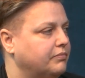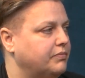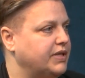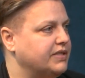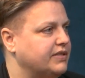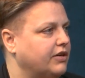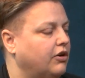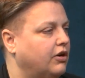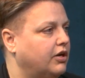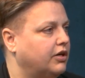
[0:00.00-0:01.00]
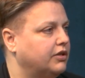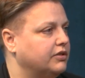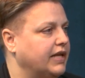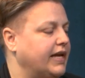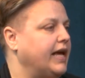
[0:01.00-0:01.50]
because there are
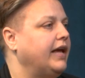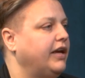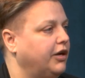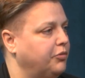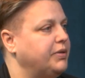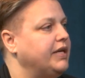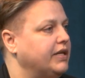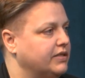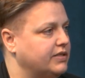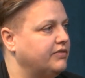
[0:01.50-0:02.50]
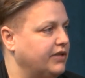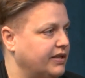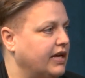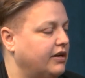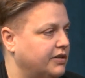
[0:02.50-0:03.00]
like AARP and stuff like
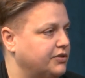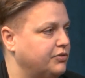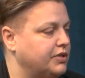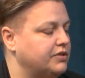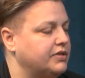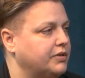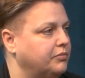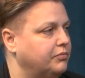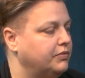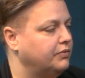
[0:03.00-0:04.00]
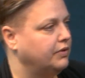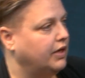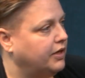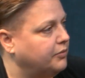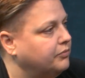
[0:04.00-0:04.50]
that also does the
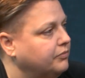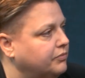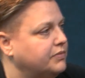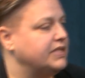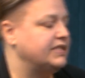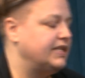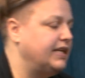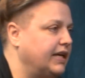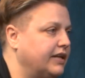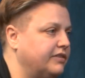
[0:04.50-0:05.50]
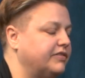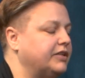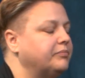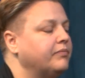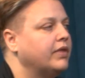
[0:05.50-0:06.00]
um, mm-hmm. TCE end of
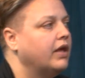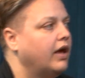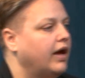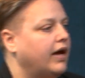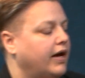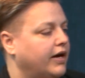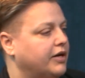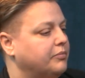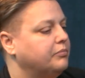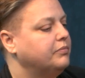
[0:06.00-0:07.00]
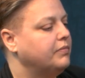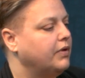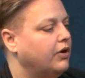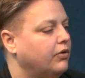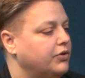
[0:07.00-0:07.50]
it. Um,
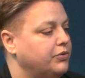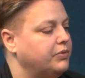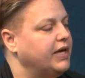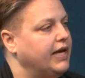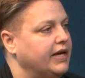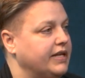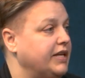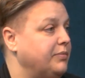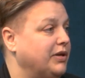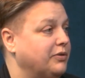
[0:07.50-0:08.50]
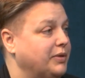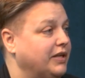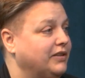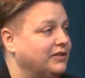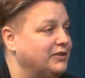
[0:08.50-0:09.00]
you can email
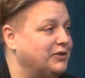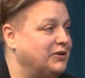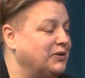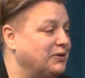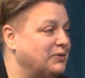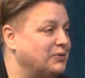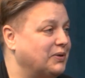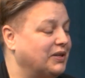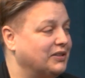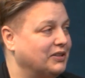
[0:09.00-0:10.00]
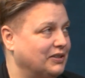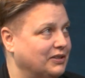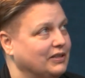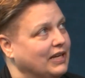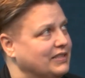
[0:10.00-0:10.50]
me. You can go to our,
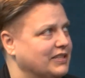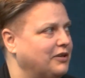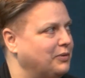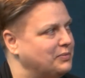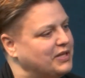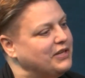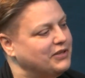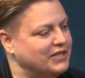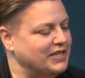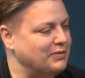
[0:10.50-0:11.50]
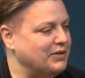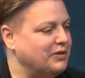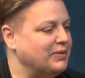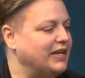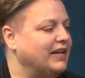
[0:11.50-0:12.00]
I said our website. You can email
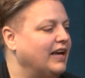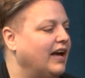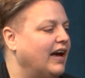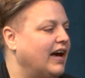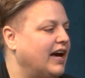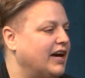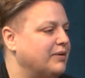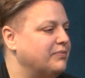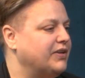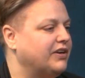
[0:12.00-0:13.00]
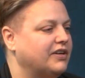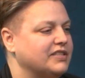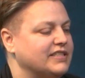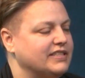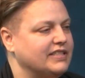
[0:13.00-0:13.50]
me. Um, there are
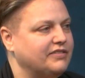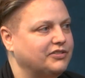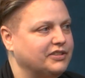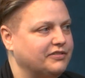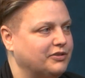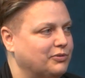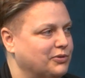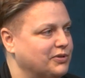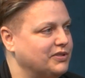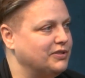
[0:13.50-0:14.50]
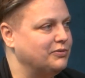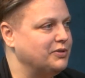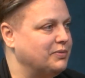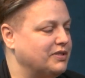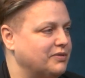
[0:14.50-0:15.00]
several different roles and
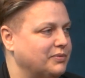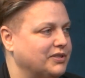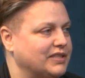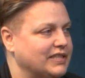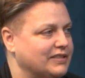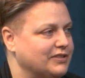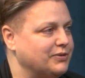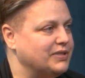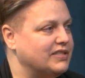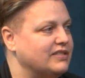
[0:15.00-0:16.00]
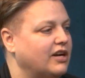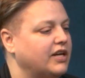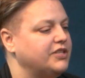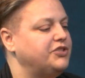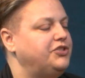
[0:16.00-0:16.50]
responsibilities, so it's
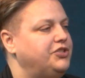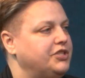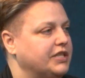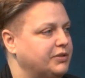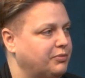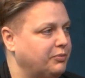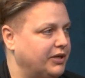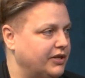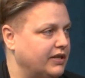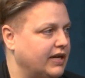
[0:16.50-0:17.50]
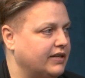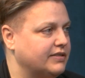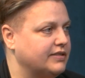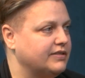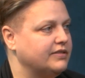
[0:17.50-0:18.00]
not just preparing
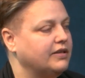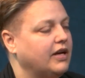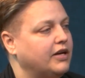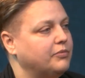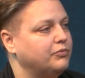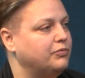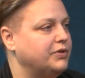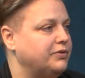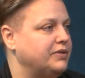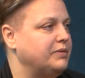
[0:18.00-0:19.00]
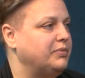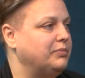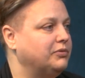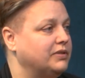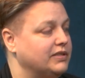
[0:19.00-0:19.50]
taxes. Mm-hmm. Um, we do need
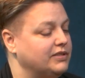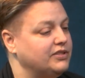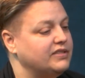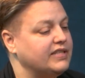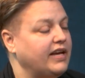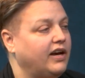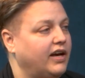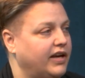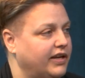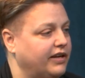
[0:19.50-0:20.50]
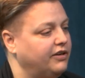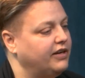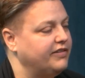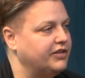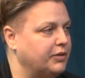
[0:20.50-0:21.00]
people to just say hi, here,
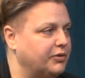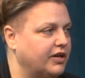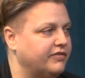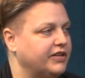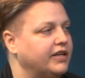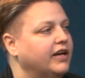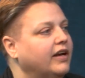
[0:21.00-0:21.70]
have a cup of coffee,